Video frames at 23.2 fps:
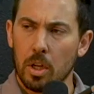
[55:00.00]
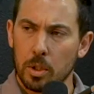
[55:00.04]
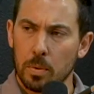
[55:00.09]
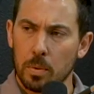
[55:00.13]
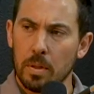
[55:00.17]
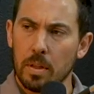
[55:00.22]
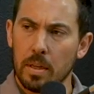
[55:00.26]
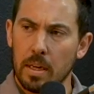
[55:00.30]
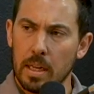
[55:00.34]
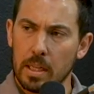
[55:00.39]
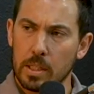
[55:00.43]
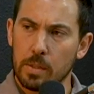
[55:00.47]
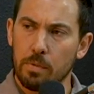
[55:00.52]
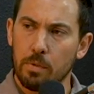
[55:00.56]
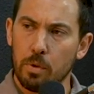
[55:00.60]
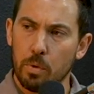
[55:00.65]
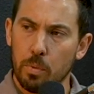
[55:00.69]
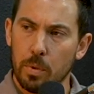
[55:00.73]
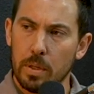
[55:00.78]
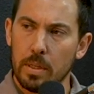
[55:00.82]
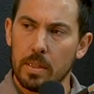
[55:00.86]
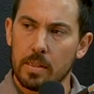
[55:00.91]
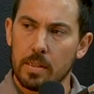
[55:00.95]
within the next
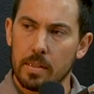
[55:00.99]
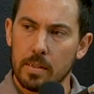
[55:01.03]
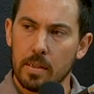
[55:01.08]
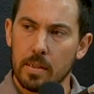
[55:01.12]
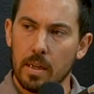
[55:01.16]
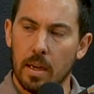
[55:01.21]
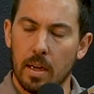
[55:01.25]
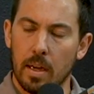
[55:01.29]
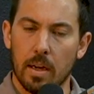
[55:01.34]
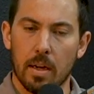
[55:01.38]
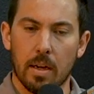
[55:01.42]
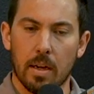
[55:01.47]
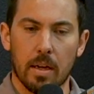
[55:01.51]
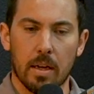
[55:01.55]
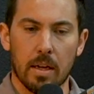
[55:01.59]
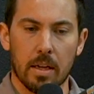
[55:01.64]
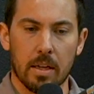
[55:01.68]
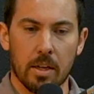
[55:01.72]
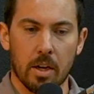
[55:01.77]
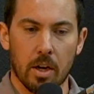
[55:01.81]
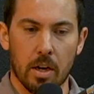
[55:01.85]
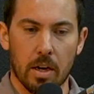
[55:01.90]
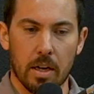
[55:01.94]
few weeks. By
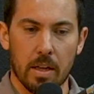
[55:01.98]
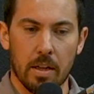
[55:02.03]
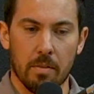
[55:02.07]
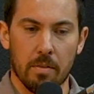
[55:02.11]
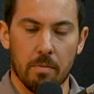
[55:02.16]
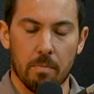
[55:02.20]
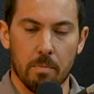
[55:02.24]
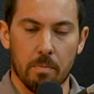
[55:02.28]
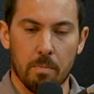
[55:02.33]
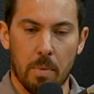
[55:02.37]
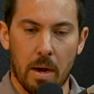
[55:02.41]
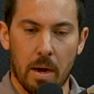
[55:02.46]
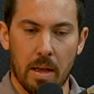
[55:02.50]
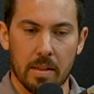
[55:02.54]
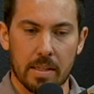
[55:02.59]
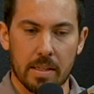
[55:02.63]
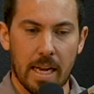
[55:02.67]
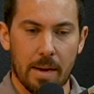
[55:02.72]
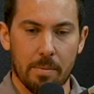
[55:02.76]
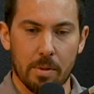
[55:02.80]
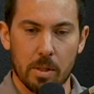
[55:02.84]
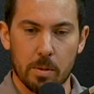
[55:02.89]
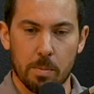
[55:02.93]
the
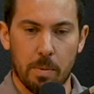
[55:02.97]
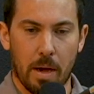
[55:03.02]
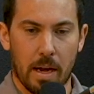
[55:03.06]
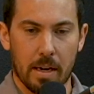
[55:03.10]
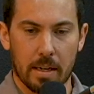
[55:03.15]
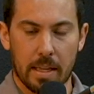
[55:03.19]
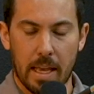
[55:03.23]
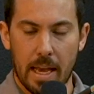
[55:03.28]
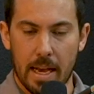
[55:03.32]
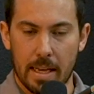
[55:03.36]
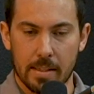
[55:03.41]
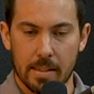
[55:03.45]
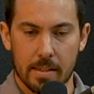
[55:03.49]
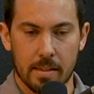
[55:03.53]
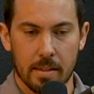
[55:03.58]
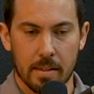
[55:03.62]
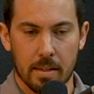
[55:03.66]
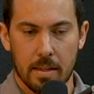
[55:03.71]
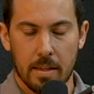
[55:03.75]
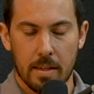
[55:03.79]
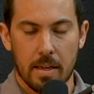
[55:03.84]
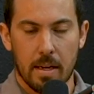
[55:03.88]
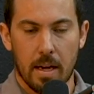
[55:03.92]
time of this podcast,
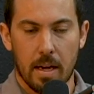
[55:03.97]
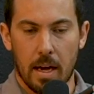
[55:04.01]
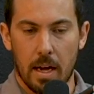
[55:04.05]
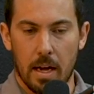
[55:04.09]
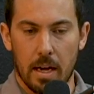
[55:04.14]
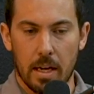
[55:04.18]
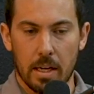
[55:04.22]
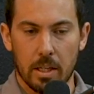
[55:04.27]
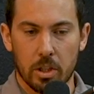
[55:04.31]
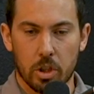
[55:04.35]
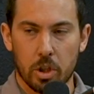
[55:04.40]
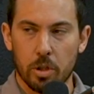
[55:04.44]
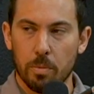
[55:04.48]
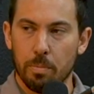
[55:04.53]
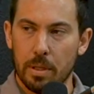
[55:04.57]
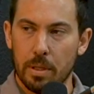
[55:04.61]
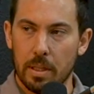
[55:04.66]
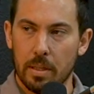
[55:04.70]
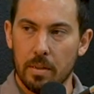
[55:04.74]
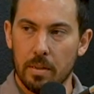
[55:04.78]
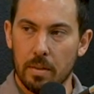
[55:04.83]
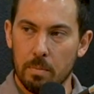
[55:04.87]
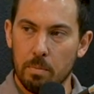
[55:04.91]
it should
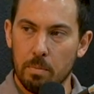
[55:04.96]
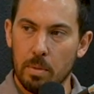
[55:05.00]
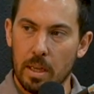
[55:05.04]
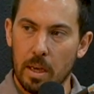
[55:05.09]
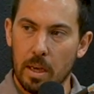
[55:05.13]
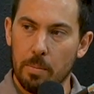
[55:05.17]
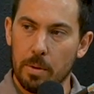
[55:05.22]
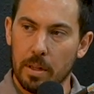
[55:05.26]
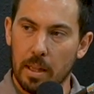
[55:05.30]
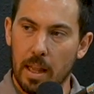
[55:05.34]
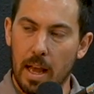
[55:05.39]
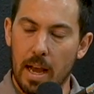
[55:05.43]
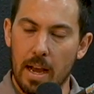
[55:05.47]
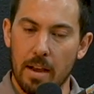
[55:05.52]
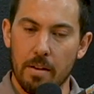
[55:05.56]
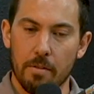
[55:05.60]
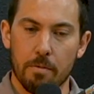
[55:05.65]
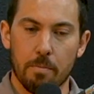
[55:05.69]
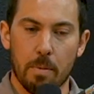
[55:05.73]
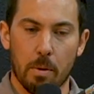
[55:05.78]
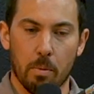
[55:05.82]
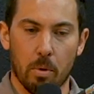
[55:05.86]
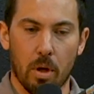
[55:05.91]
be up and
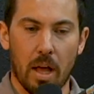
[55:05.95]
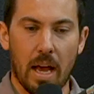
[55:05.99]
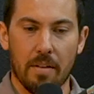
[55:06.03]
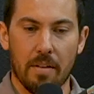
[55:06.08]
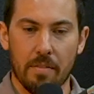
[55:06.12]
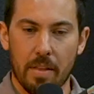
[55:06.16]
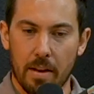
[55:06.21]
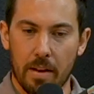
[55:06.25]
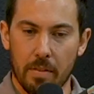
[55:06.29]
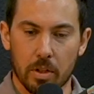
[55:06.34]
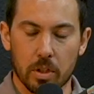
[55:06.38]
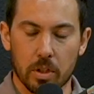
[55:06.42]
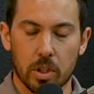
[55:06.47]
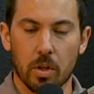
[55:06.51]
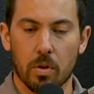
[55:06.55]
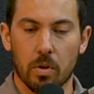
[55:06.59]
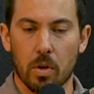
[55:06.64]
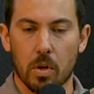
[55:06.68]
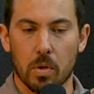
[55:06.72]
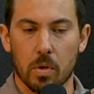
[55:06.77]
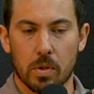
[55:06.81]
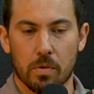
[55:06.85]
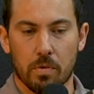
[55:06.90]
live, but we'll have that in the show
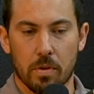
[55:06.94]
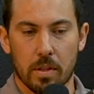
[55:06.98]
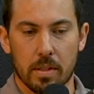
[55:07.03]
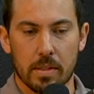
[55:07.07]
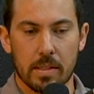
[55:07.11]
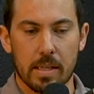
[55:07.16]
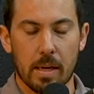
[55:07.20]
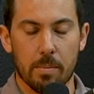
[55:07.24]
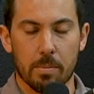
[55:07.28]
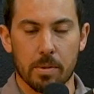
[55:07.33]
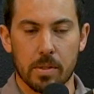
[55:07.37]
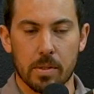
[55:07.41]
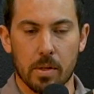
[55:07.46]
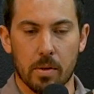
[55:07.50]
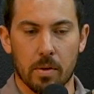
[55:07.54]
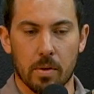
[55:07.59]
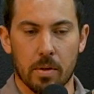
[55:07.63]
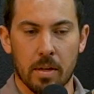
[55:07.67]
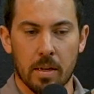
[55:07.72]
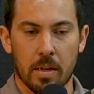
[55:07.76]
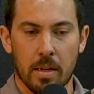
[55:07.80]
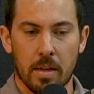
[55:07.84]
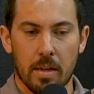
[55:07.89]
notes for this
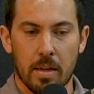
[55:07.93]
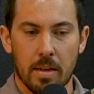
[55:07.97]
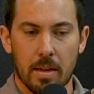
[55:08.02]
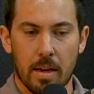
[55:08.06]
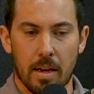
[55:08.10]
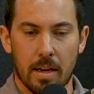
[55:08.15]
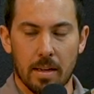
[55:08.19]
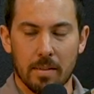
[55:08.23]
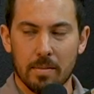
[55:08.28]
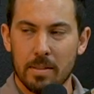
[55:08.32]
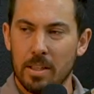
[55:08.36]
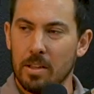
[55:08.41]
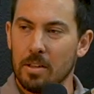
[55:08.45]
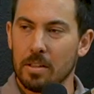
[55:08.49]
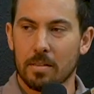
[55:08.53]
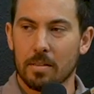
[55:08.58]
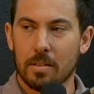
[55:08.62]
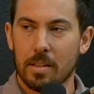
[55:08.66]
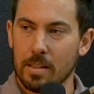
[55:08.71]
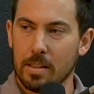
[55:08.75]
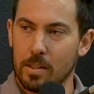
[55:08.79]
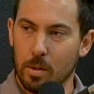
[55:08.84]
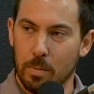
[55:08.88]
episode. Yeah.
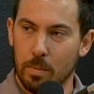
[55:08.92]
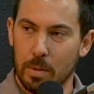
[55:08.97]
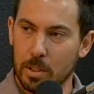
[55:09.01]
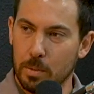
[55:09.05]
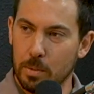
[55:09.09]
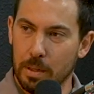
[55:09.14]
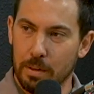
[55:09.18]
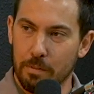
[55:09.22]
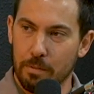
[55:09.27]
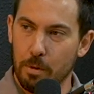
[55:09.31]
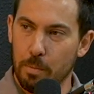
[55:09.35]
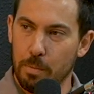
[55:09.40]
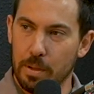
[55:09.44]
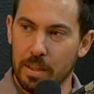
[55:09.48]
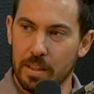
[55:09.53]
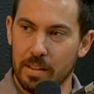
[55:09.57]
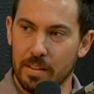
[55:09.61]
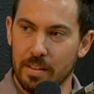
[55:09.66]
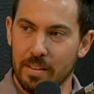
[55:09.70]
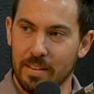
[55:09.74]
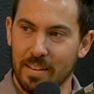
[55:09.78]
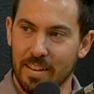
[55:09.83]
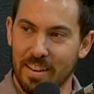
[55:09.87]
Derek, thanks so much, man, for
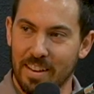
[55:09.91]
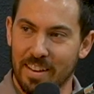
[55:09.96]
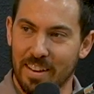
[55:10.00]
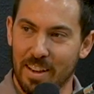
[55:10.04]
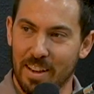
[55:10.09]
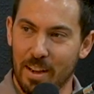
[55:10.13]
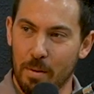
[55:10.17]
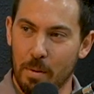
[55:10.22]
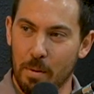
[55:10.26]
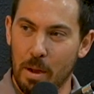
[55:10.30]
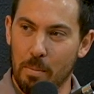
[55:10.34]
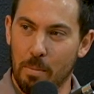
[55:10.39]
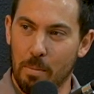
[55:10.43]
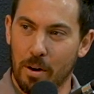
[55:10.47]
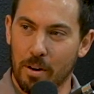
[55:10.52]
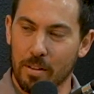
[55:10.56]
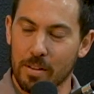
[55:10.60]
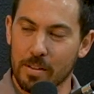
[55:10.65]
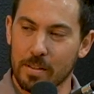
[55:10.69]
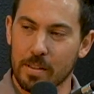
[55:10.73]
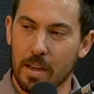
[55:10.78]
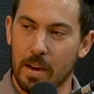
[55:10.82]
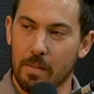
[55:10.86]
being a part
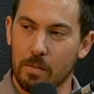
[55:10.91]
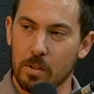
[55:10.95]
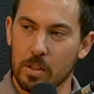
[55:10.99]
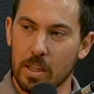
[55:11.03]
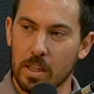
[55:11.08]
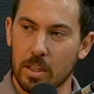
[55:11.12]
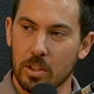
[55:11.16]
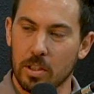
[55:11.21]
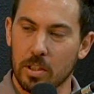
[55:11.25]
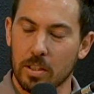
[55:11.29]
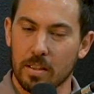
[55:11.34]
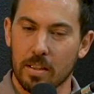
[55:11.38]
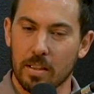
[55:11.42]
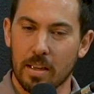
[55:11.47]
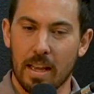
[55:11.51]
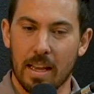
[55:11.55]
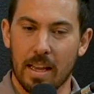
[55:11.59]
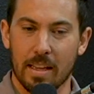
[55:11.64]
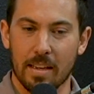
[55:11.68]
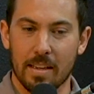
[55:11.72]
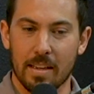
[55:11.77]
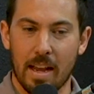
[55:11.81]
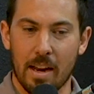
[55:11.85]
of this conversation. Yeah.
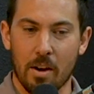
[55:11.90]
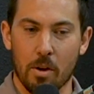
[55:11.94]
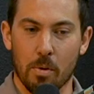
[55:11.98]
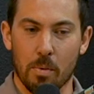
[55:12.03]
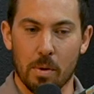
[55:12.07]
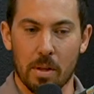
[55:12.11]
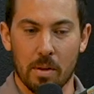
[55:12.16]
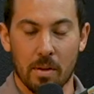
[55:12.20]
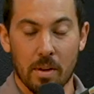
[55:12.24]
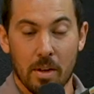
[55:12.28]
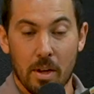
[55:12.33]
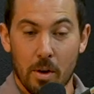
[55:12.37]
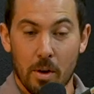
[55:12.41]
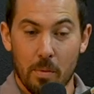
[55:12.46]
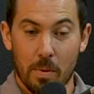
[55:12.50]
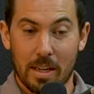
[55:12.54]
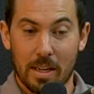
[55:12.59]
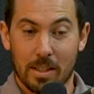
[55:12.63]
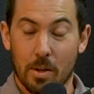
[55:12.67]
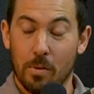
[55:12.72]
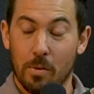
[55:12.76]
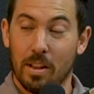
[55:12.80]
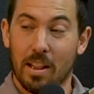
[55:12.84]
And I know we
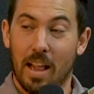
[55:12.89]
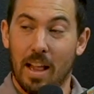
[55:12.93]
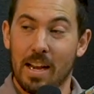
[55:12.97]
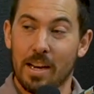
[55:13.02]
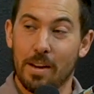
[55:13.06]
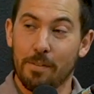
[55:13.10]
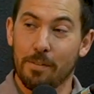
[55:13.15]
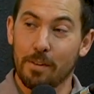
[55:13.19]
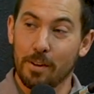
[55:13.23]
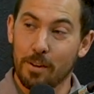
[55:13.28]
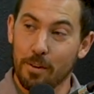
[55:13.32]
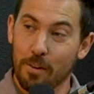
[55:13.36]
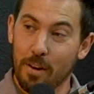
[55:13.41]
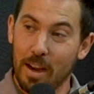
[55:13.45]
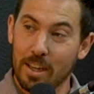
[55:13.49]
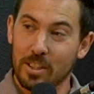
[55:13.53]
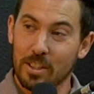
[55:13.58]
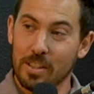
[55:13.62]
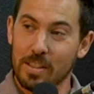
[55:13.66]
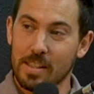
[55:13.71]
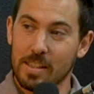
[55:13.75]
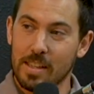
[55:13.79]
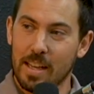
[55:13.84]
got to go in a lot of different
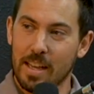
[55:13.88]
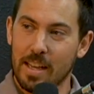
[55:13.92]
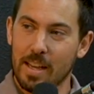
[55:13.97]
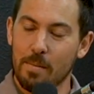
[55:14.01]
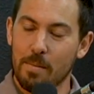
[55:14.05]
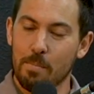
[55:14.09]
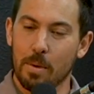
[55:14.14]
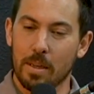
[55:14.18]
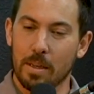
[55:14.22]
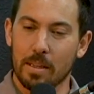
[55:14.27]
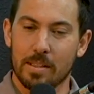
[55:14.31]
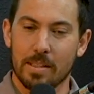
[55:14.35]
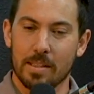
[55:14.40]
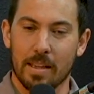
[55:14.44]
directions today, but